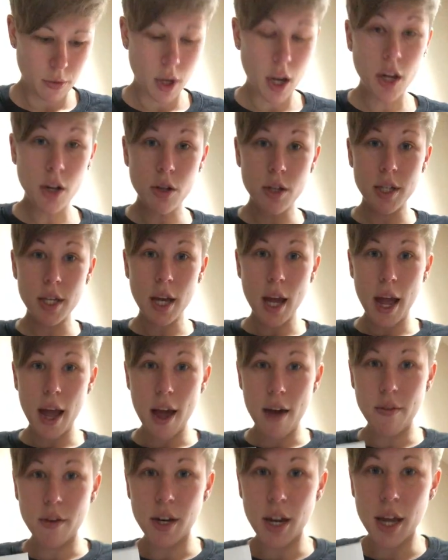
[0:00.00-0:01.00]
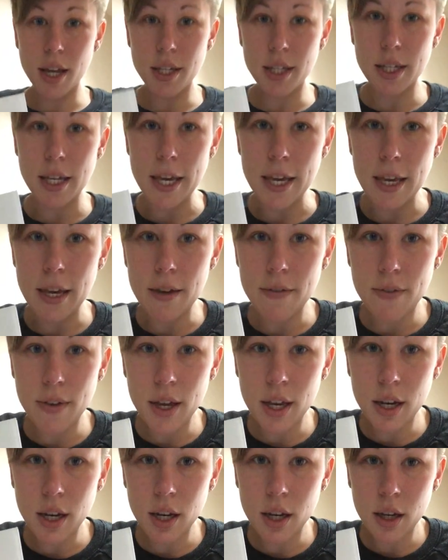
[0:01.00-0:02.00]
And you'll see I have a nice
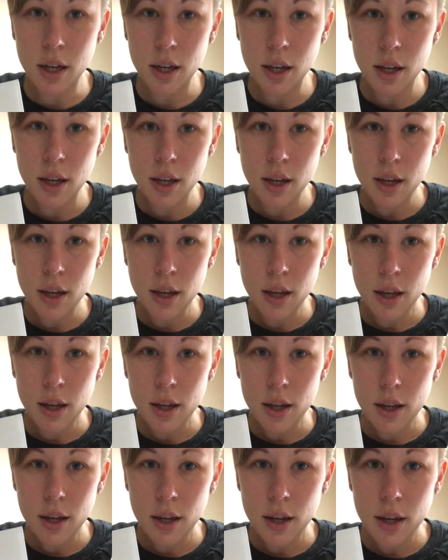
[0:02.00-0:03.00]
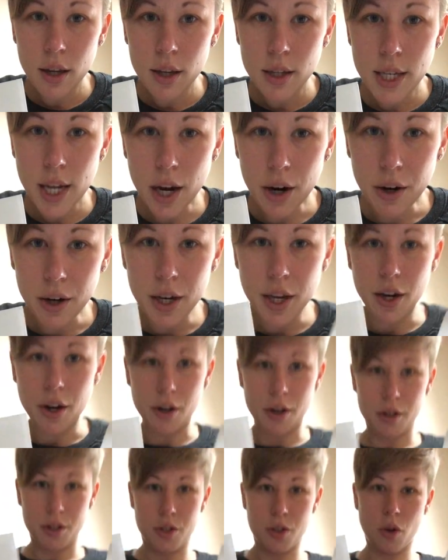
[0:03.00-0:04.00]
even tear
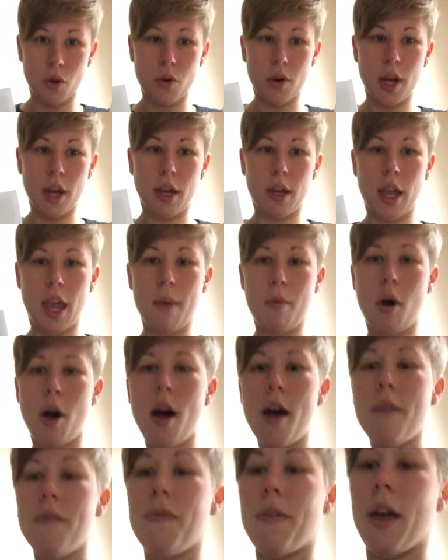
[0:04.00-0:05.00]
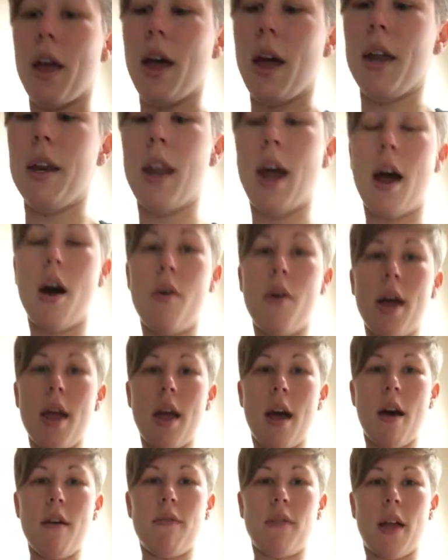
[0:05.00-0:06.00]
here. So it came off and now I
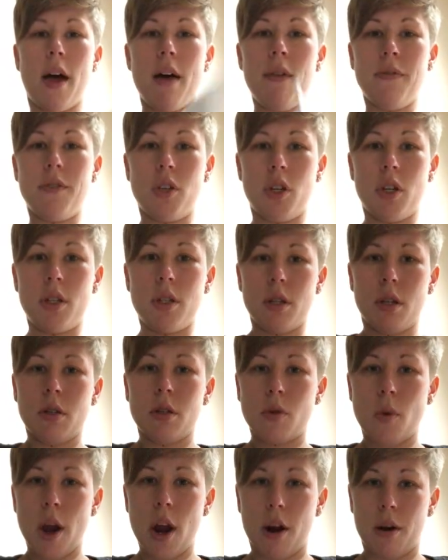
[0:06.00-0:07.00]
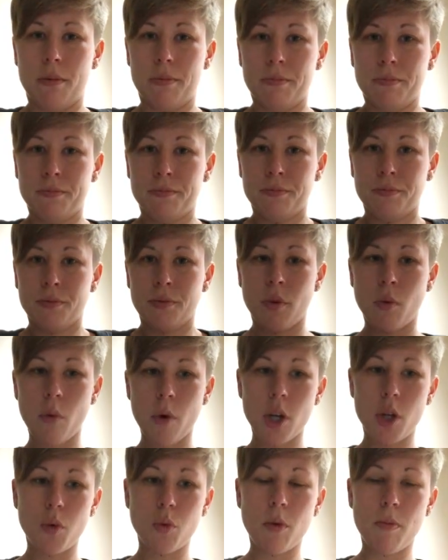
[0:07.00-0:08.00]
have left just a square,
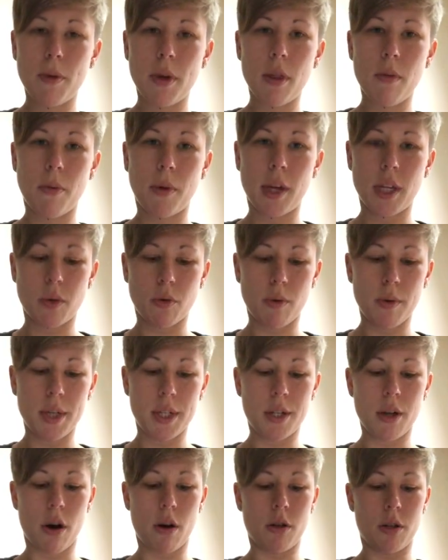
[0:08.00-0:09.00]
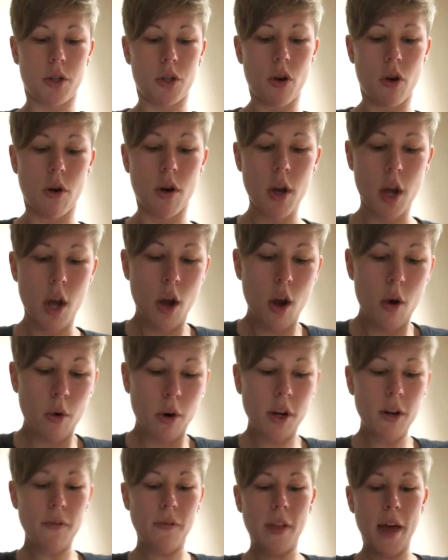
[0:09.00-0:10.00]
which will be the place where we start. So
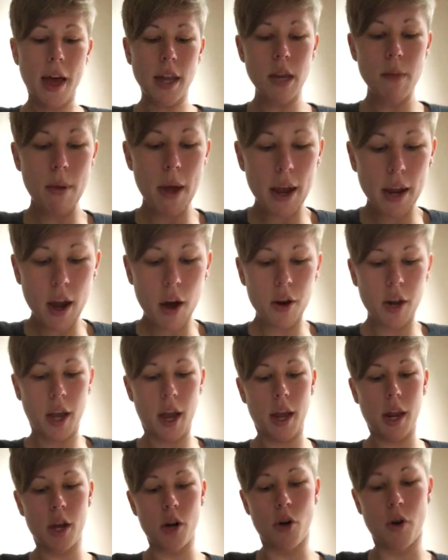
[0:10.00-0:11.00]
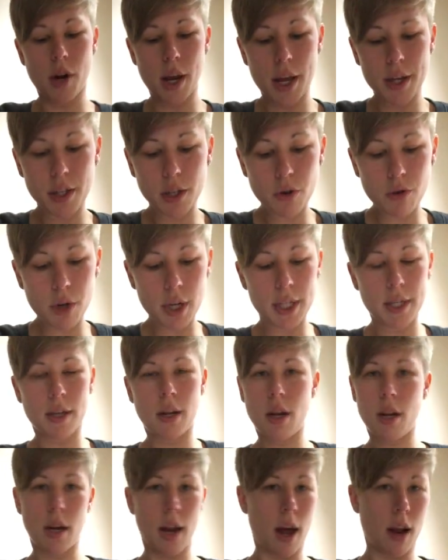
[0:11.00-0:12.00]
we're gonna flatten it back out again. I know it has a crease in
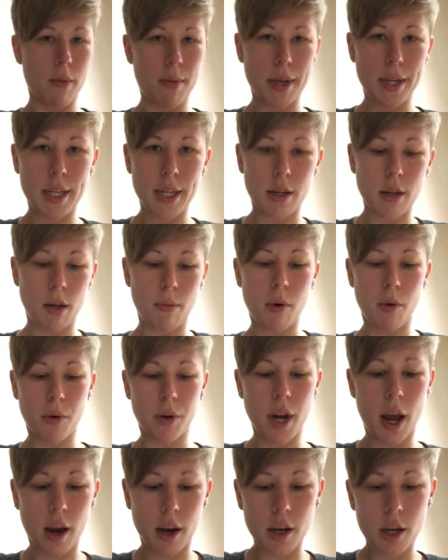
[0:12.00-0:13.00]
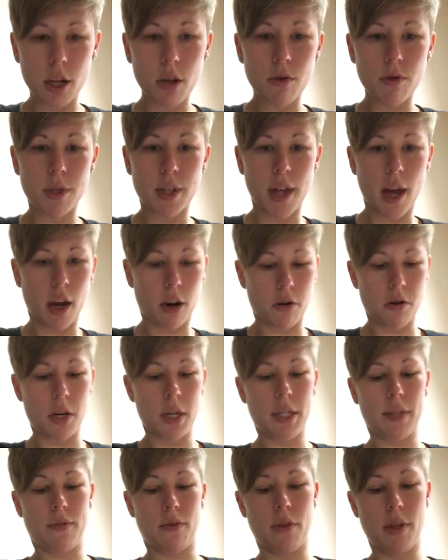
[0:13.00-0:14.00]
it, not a big deal, but we're not gonna use that
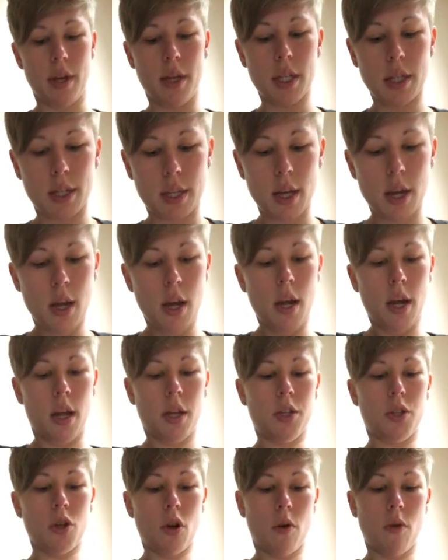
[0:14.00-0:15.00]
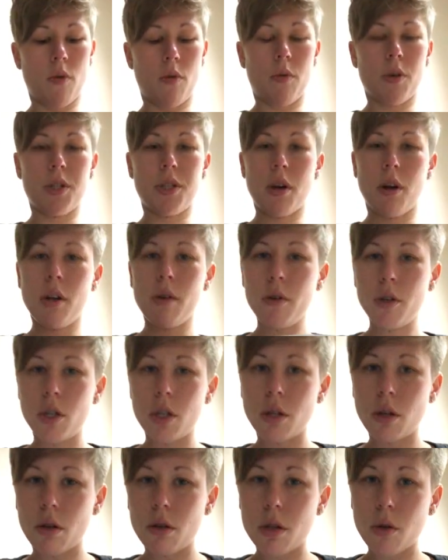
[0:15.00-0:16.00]
crease for this. And so we're starting with
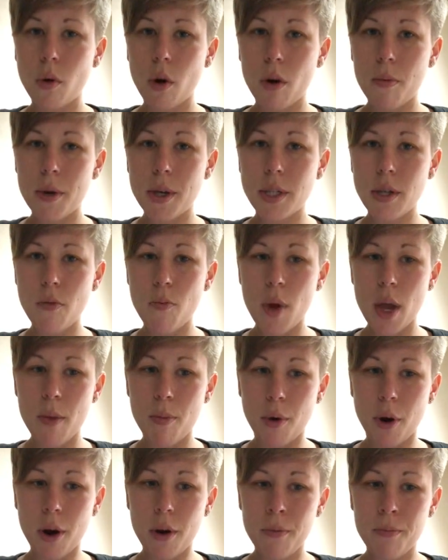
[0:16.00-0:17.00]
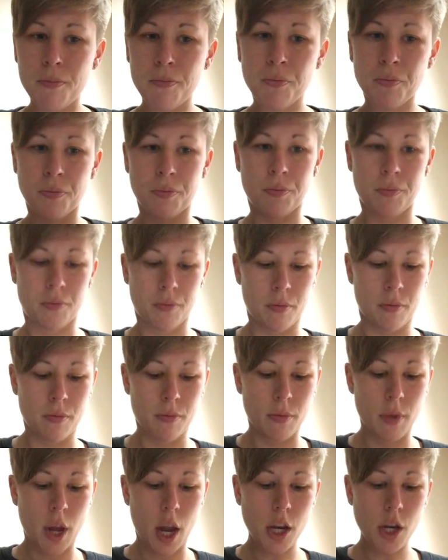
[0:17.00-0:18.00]
just our square piece of paper,
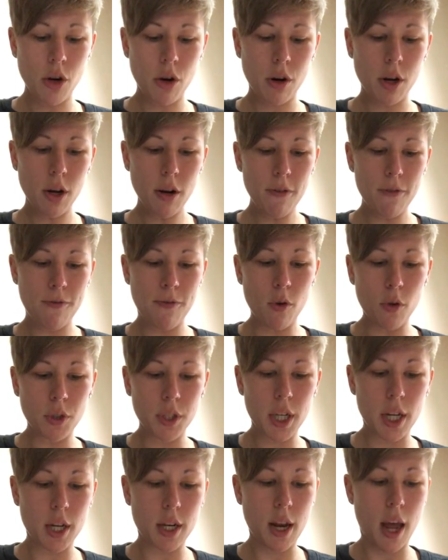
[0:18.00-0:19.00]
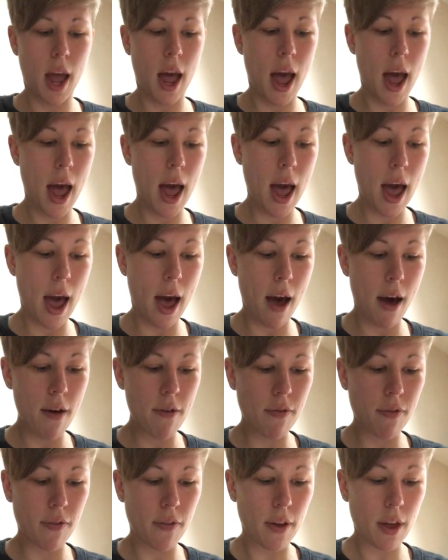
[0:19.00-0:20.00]
and you're gonna fold it in
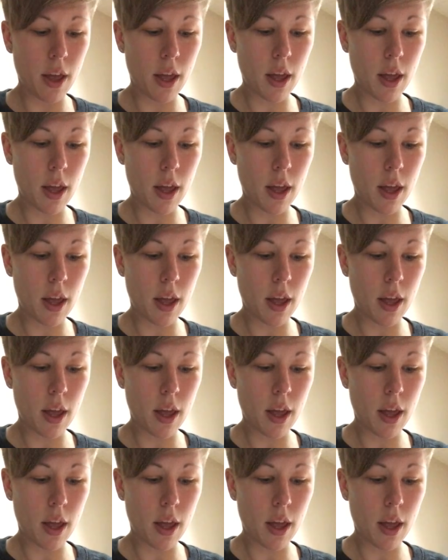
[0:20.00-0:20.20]
half